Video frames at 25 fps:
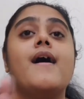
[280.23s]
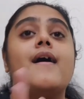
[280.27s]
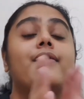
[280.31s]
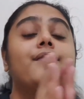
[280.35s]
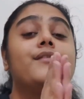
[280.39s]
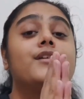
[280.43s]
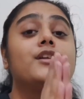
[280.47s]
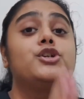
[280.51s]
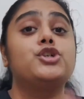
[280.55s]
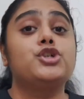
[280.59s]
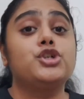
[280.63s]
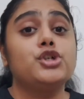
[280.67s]

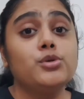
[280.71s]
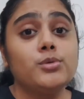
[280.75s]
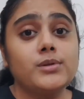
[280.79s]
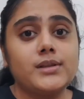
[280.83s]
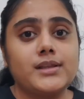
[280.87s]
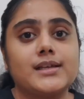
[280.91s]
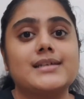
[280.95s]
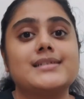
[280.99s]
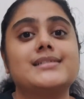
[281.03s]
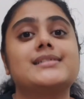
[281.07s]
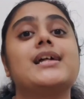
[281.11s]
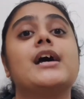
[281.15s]
The truth
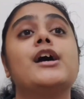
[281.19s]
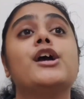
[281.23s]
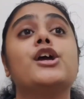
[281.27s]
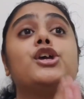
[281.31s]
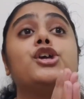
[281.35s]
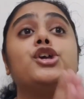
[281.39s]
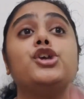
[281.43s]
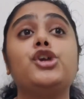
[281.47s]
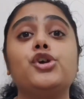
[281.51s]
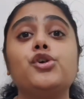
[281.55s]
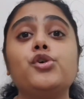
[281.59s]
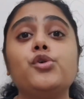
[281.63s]
is,
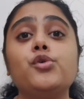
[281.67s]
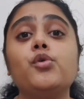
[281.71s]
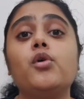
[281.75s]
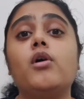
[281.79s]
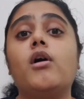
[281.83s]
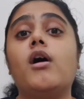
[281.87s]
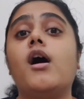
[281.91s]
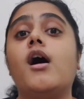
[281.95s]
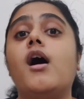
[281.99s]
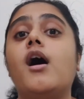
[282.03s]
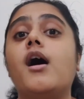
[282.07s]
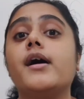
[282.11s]
you
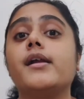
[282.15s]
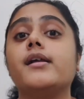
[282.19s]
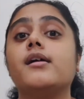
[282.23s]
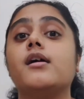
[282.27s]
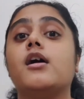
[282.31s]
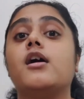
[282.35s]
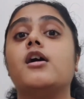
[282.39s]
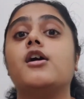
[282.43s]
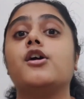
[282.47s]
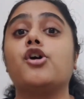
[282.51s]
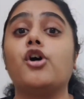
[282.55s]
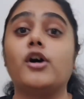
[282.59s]
are
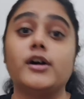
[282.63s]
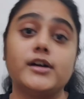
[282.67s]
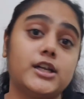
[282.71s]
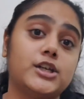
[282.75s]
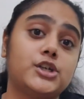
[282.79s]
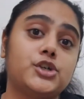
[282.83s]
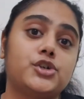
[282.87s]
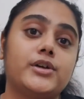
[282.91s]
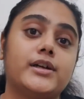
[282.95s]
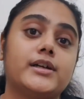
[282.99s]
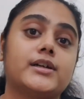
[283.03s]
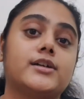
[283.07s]
a
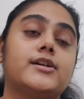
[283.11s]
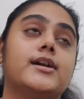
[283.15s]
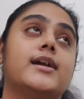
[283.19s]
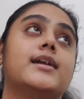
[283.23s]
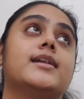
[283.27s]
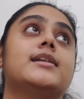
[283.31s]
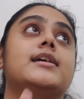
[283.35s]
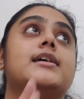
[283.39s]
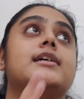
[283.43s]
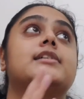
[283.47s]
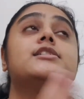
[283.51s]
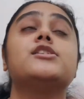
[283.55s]
content creator,
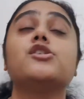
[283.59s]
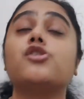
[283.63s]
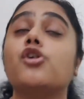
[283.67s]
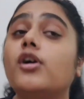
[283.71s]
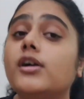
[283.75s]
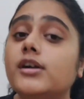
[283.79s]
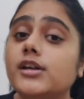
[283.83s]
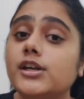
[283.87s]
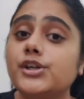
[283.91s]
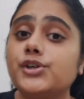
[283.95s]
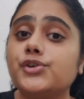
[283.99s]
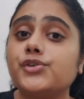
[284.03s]
and as a
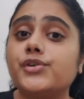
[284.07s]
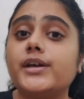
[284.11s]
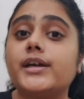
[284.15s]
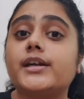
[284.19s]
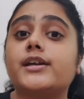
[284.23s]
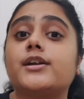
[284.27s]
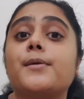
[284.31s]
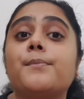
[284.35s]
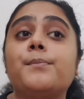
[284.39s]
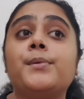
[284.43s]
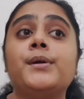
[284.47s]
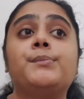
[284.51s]
content
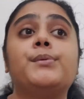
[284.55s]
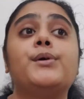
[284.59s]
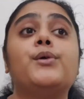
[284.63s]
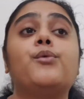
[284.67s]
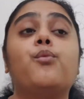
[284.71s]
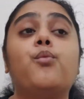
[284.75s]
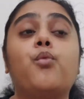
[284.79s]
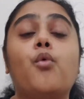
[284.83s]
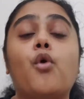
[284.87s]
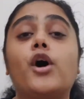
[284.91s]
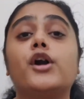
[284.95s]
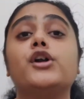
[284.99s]
creator, people
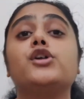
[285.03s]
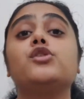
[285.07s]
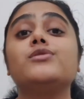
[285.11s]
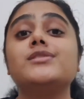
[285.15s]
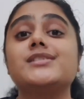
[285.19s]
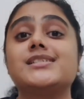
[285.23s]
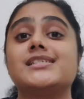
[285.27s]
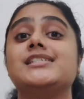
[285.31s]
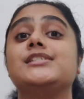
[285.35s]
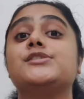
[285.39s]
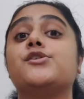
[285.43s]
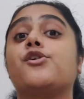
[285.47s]
want to
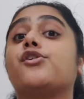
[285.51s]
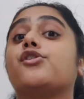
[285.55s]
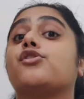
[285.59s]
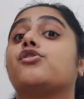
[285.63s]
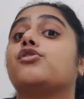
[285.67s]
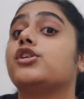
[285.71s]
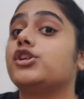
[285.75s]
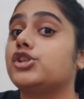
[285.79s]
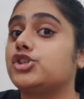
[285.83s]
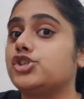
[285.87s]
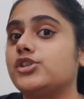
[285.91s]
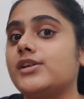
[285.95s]
see your
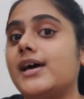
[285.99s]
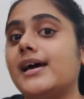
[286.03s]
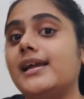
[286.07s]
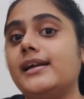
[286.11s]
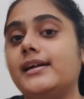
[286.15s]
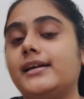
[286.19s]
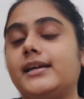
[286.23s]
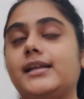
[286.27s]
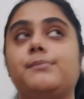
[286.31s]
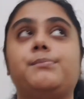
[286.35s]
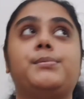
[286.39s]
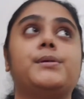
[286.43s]

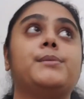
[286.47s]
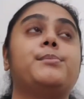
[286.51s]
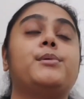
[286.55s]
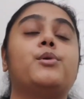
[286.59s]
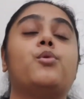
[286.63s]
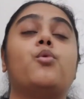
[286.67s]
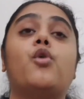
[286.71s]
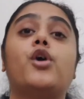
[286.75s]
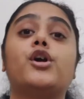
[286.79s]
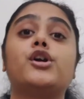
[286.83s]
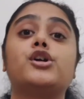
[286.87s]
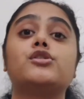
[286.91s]
originality. People
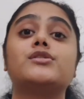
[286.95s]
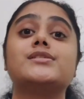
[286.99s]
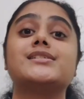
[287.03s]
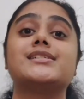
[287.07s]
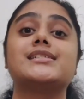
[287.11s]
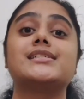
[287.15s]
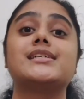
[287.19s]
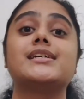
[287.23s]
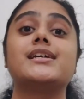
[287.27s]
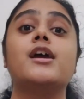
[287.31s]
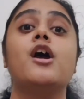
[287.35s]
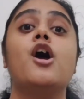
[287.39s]
want to
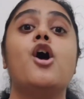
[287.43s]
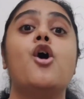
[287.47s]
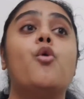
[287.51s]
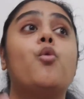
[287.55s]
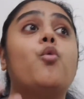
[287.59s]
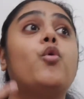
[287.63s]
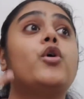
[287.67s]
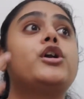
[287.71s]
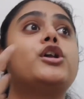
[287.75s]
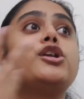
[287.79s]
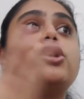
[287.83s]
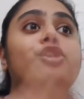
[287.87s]
see
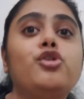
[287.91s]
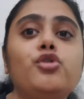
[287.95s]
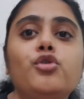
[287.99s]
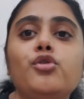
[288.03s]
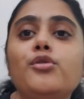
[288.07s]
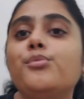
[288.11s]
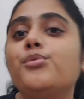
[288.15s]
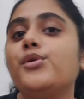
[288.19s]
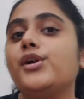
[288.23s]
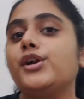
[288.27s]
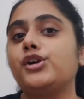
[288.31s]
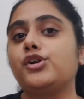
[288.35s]
what you
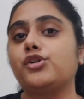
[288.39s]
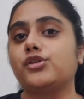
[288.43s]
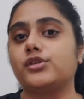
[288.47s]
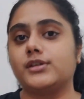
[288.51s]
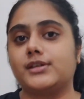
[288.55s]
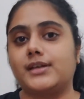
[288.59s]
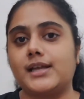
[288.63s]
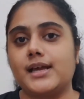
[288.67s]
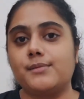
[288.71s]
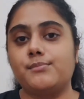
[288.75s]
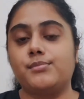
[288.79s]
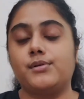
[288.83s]
bring to the
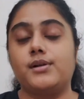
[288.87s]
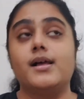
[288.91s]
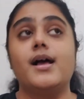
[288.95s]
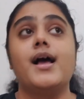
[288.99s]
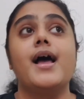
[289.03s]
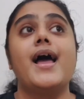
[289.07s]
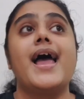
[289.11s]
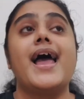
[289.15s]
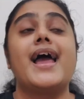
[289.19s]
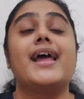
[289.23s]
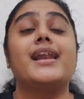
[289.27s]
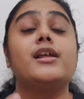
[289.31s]
table.
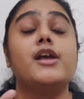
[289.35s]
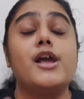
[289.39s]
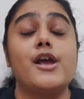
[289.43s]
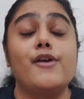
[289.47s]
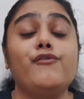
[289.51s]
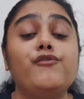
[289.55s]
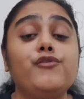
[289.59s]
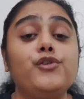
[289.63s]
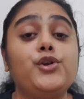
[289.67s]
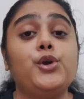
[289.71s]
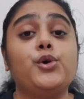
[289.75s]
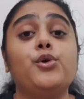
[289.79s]
And if
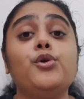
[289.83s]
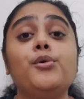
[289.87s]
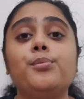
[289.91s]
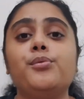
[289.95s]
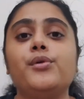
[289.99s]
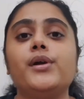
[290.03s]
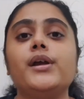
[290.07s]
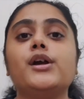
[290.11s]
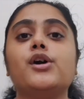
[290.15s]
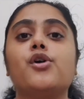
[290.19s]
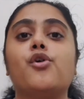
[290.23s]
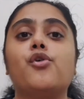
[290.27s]
you
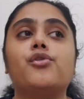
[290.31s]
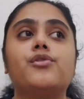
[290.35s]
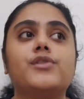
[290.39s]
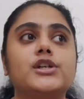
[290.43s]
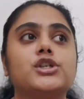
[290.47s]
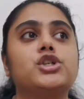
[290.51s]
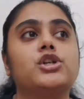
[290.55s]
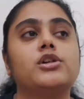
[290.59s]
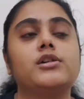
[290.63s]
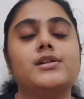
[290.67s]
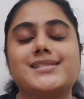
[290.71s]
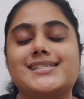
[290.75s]
bring
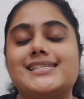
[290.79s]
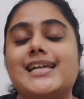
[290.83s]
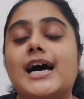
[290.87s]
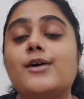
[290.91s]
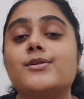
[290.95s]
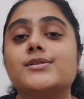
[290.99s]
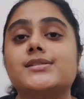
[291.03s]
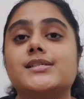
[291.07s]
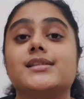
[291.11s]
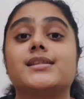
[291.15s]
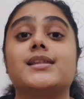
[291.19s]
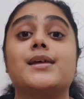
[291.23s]
original
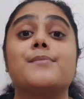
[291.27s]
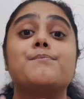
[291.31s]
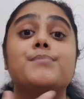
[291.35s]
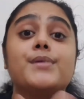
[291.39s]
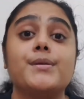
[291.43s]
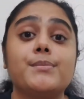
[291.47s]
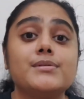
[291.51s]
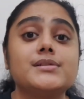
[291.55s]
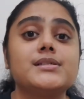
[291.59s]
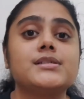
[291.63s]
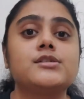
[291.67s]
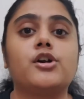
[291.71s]
sounds and then
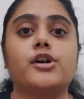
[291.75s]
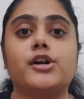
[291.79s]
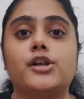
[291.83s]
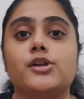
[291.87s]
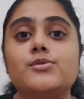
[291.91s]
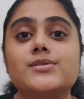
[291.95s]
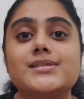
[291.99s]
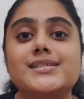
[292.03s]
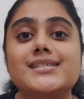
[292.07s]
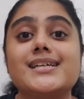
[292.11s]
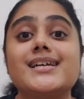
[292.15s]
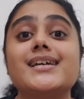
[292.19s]
people start
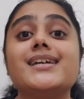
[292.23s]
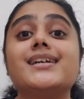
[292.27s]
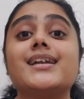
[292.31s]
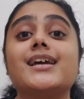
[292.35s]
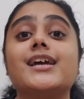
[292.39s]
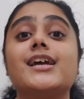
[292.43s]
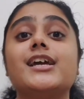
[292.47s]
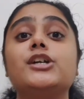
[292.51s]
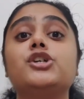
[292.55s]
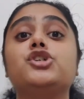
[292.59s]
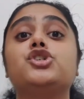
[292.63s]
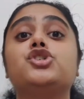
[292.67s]
using it,
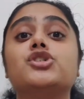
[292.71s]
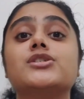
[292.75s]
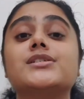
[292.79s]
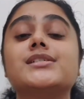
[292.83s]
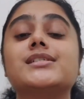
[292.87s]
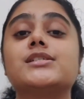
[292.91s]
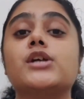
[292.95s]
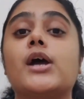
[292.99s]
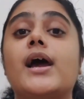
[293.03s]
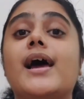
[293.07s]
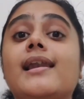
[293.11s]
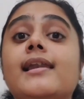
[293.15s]
it
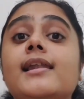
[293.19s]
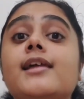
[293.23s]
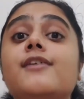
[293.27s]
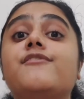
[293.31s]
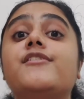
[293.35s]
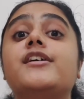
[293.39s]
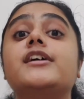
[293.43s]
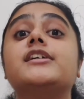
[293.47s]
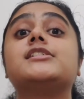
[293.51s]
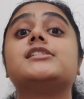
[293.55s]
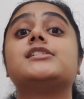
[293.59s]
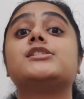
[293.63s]
just
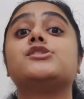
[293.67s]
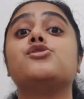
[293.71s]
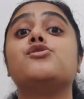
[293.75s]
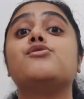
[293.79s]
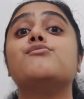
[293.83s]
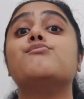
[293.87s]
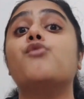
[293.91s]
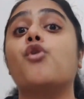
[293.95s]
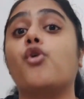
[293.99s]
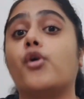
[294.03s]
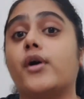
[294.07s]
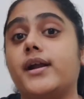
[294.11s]
elevates you
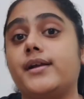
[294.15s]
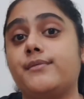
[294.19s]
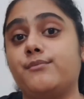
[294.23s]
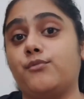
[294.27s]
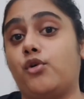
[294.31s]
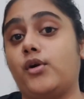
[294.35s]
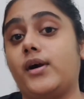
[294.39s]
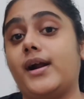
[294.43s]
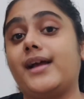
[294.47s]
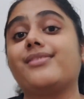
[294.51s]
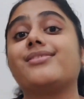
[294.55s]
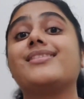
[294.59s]
more and
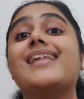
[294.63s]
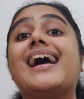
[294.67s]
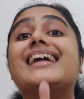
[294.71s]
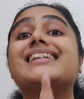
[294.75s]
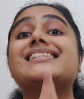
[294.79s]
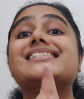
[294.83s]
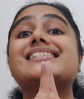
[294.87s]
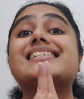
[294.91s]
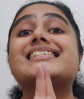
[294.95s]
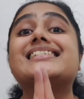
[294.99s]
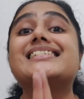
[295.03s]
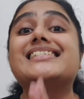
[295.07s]
more. And
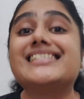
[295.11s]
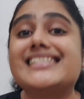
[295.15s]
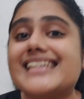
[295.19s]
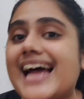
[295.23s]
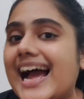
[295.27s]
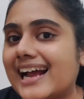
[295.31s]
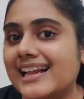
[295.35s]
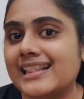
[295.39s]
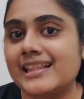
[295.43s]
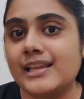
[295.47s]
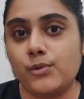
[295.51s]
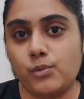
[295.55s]
that's
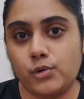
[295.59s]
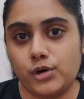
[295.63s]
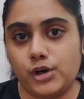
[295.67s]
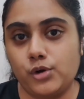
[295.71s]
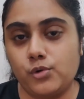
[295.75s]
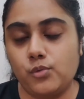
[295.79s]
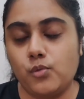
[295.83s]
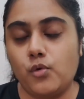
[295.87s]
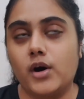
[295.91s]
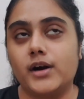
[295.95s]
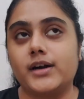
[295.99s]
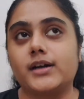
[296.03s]
exactly what you
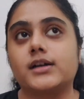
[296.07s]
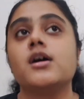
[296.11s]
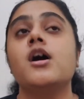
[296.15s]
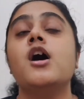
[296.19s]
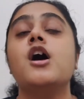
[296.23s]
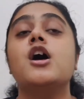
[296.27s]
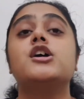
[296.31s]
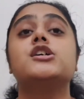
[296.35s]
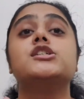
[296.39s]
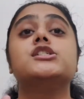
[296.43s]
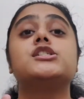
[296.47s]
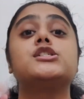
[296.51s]
want.
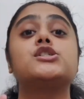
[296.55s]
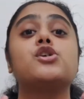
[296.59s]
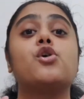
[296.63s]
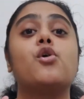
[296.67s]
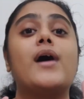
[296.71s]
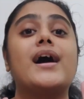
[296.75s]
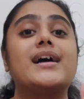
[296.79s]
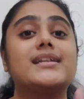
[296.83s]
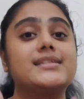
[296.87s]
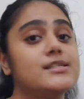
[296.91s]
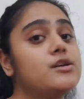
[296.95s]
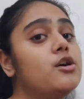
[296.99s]
So,
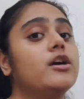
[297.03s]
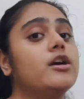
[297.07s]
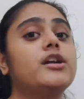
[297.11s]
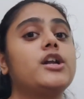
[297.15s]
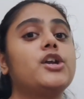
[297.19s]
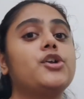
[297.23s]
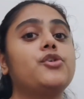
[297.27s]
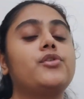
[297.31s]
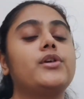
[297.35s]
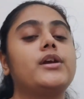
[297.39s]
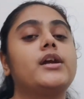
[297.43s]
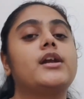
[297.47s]
as a
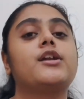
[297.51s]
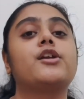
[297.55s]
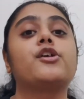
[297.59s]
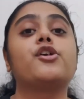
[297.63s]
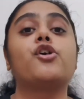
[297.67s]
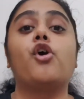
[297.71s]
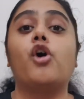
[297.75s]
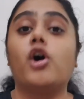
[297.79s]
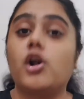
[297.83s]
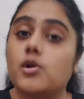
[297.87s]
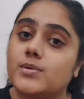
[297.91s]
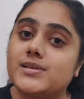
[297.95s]
content creator,
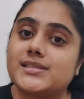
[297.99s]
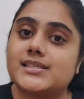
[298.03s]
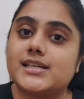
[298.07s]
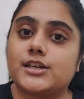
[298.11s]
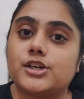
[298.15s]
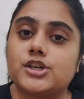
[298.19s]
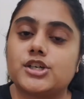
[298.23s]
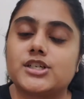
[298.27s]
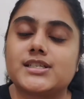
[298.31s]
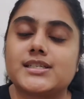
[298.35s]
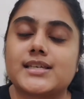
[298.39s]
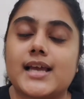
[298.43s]
always
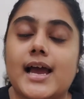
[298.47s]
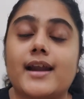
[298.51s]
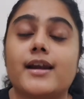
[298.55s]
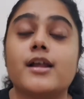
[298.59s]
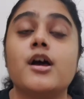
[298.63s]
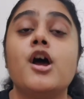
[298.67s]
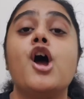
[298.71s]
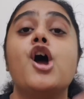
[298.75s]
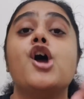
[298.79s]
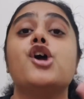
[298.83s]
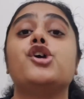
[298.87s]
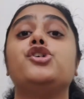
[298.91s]
understand
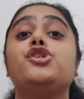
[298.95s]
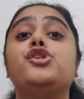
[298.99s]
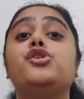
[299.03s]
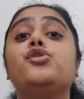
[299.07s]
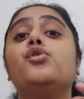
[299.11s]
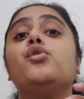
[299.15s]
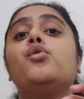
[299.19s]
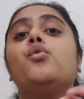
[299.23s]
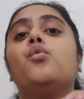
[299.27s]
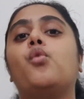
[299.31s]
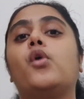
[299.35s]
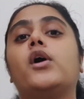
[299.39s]
you
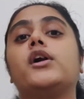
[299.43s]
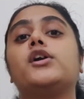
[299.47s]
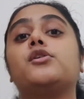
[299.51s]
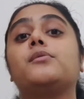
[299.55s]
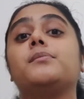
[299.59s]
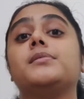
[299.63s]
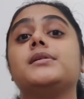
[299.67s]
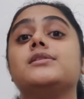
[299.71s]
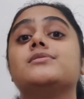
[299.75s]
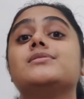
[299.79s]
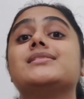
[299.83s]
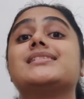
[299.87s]
want to
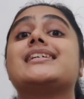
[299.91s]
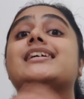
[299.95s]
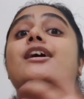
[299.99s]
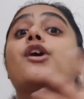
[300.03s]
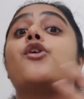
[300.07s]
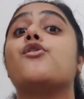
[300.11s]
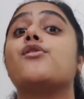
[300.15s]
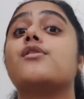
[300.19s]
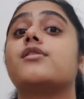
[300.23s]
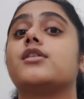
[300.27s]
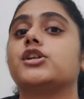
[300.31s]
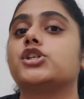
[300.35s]
be using
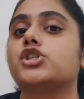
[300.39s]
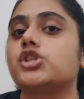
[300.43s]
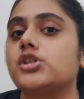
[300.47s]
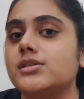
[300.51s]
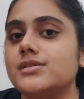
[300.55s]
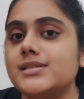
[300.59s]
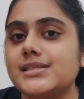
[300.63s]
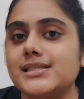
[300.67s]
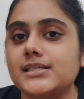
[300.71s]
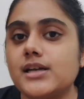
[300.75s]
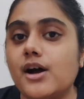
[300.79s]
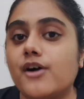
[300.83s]

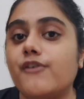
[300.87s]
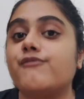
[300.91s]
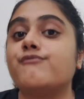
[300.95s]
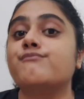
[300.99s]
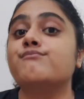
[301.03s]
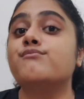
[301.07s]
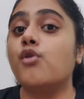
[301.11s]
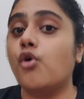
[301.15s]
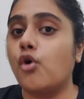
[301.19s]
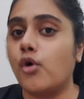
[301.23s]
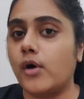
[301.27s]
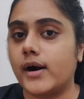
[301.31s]
original stuff
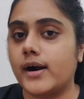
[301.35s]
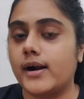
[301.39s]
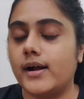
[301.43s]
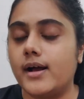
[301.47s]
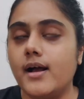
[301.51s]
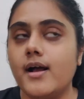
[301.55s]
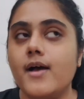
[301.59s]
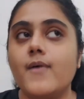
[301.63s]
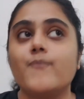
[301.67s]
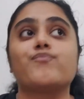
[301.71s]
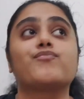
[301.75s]
more.